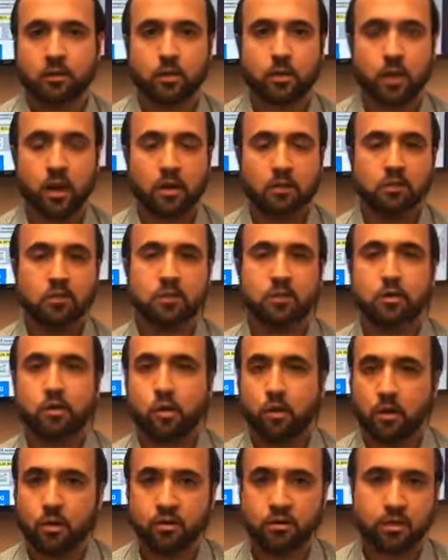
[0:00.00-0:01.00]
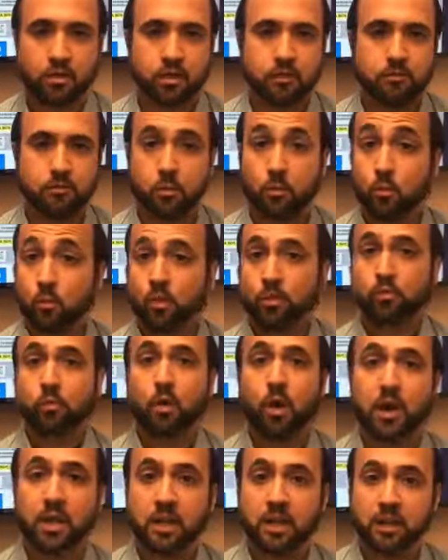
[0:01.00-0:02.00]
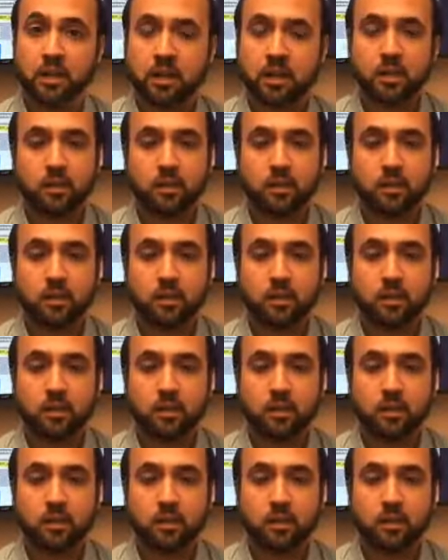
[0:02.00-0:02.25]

you know houses in area are selling for 120